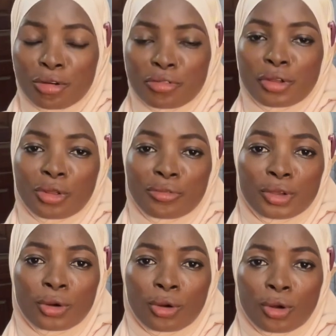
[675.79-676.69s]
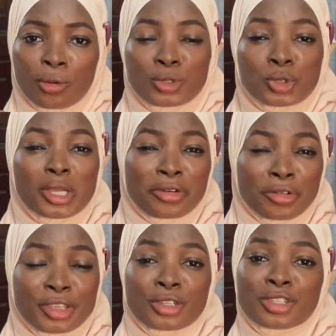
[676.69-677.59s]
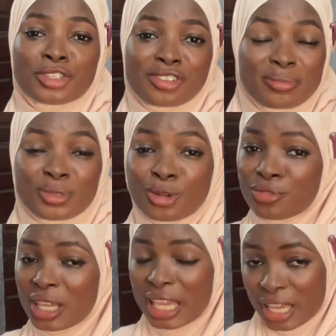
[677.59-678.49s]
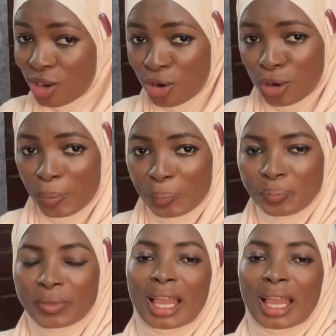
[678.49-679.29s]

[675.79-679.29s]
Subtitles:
comfort of your home to increase your streams of income.